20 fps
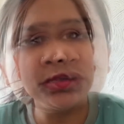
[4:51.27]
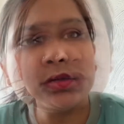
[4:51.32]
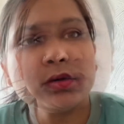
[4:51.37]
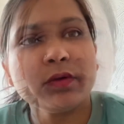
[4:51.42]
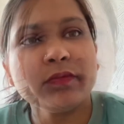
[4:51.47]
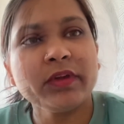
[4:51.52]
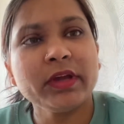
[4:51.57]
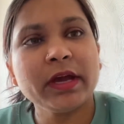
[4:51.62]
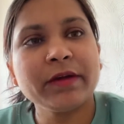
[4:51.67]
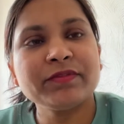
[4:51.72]

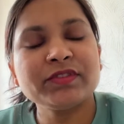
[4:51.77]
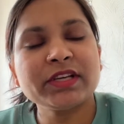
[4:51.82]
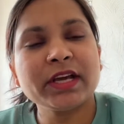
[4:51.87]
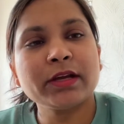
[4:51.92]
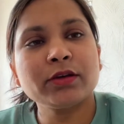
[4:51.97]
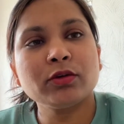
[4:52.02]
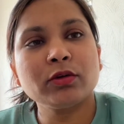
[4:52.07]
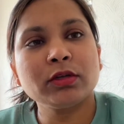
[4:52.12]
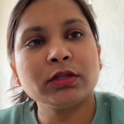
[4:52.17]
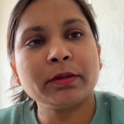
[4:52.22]
So we have
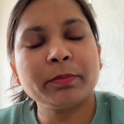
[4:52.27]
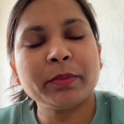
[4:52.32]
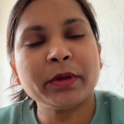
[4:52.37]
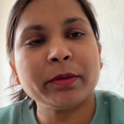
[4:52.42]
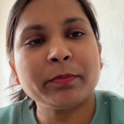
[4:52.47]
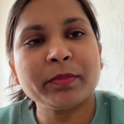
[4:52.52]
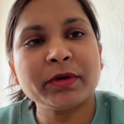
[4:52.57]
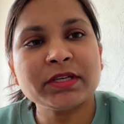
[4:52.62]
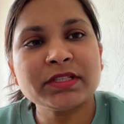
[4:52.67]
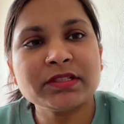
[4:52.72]
checked all the
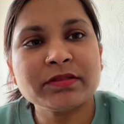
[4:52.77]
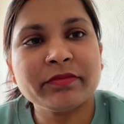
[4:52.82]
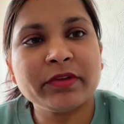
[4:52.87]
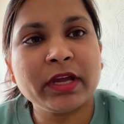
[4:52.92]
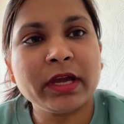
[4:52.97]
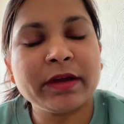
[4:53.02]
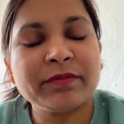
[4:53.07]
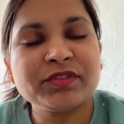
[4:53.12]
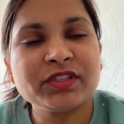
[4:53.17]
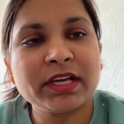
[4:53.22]
papers,
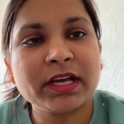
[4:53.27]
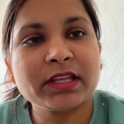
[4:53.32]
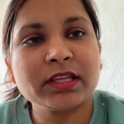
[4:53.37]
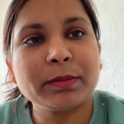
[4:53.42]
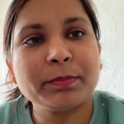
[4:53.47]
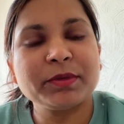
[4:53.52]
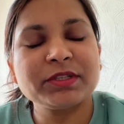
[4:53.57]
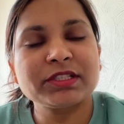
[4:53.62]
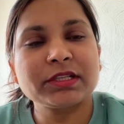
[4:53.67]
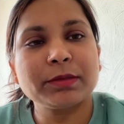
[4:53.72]
we have checked
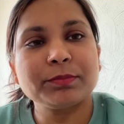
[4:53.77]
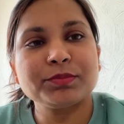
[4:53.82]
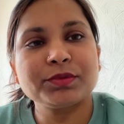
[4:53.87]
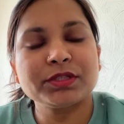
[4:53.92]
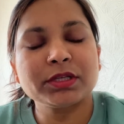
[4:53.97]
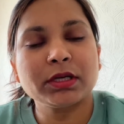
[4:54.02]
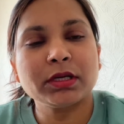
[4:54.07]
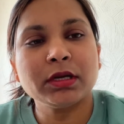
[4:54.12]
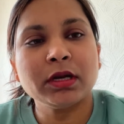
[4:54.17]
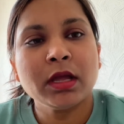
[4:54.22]
the
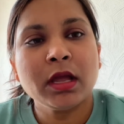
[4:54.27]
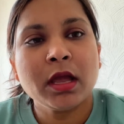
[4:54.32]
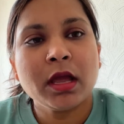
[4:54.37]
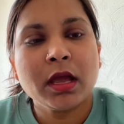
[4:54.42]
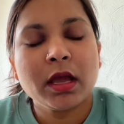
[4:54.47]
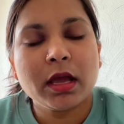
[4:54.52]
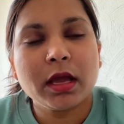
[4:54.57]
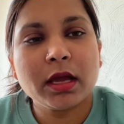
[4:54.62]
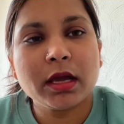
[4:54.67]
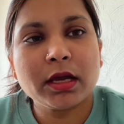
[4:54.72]
prescription,
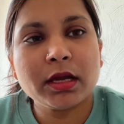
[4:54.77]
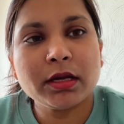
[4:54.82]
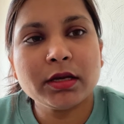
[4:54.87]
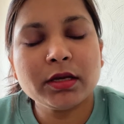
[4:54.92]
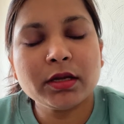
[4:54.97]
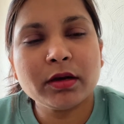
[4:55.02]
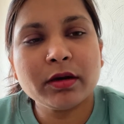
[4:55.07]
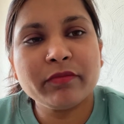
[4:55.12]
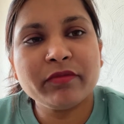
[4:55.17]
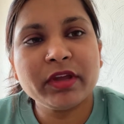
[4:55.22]

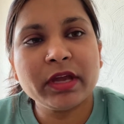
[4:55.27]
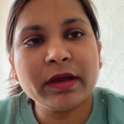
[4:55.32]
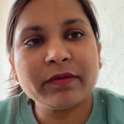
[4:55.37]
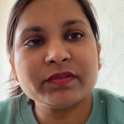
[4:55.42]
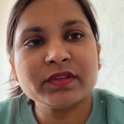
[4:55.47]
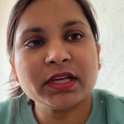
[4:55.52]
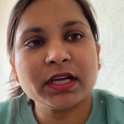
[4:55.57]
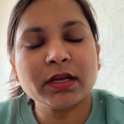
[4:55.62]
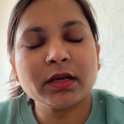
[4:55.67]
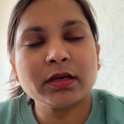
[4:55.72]
and we
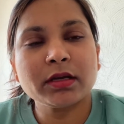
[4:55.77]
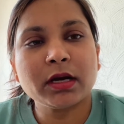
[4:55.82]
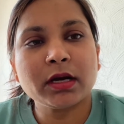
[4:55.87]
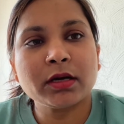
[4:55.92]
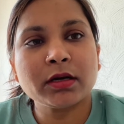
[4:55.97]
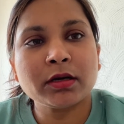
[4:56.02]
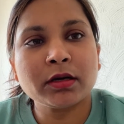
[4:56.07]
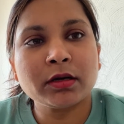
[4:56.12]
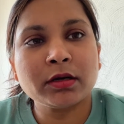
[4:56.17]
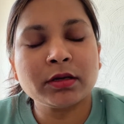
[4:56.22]
have taken
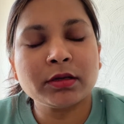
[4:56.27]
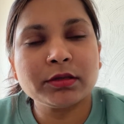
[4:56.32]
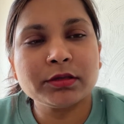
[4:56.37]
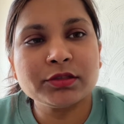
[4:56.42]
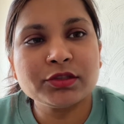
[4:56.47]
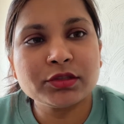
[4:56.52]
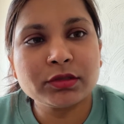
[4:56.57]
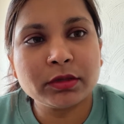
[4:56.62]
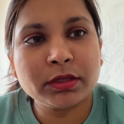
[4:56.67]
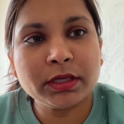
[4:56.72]
our
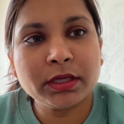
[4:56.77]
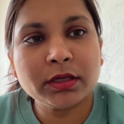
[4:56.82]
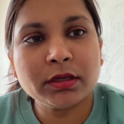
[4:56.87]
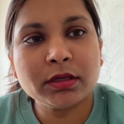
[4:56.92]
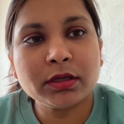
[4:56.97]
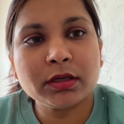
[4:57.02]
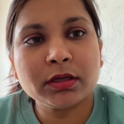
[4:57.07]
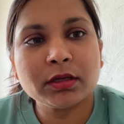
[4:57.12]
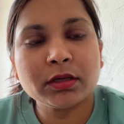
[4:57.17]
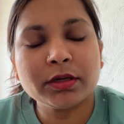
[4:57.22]

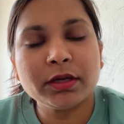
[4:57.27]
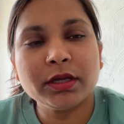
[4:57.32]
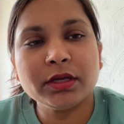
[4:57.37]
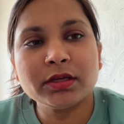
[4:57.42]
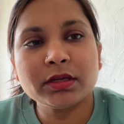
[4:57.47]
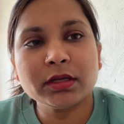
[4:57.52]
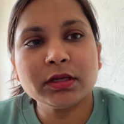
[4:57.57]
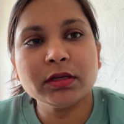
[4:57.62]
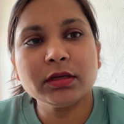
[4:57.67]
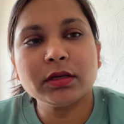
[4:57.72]
insulin
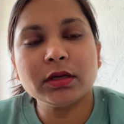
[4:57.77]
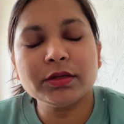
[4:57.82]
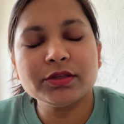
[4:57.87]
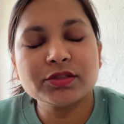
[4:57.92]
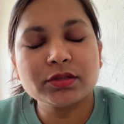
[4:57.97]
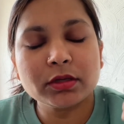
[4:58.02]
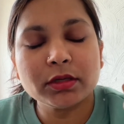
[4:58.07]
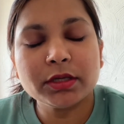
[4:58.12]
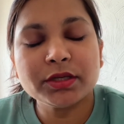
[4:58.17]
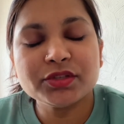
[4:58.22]
needle,
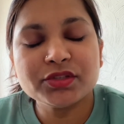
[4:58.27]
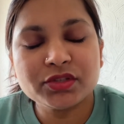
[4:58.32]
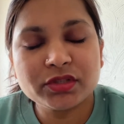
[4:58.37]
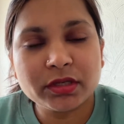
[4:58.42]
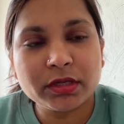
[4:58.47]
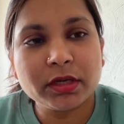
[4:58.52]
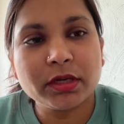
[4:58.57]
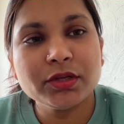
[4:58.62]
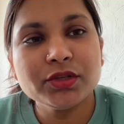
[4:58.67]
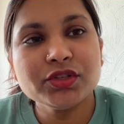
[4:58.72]
insulin
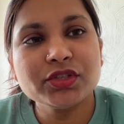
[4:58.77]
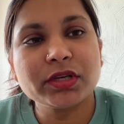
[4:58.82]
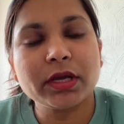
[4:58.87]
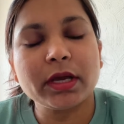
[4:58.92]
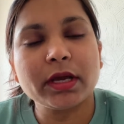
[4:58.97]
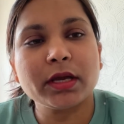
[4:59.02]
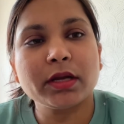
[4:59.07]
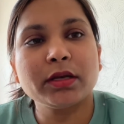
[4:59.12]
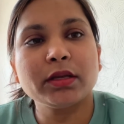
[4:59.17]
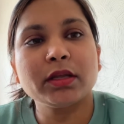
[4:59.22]
syringe,
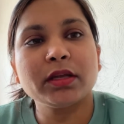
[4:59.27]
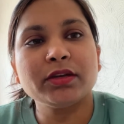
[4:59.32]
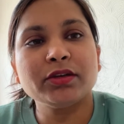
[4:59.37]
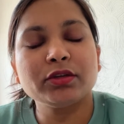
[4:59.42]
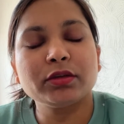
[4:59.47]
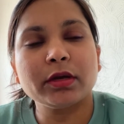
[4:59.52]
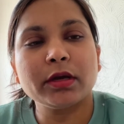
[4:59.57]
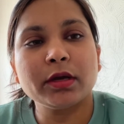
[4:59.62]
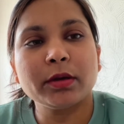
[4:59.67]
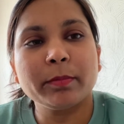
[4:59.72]
and
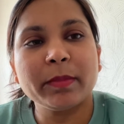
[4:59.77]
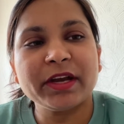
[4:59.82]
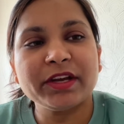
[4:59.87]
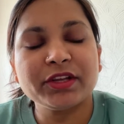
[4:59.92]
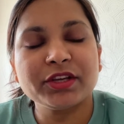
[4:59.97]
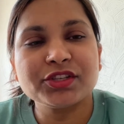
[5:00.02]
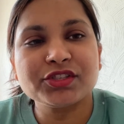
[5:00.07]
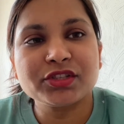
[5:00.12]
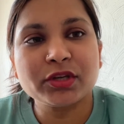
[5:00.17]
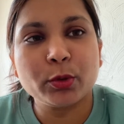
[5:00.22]
the
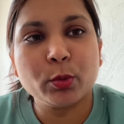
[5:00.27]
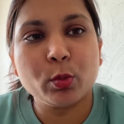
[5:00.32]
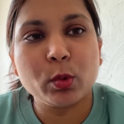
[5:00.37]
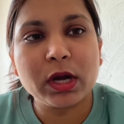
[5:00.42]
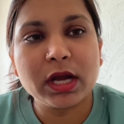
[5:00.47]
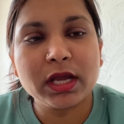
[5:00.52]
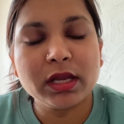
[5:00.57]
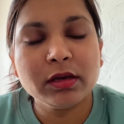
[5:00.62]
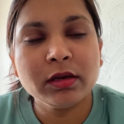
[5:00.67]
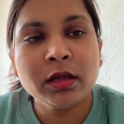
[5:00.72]
medication
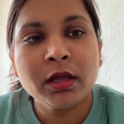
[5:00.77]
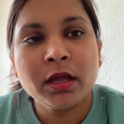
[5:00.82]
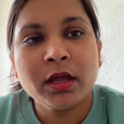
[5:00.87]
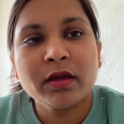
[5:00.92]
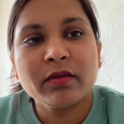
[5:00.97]
vial.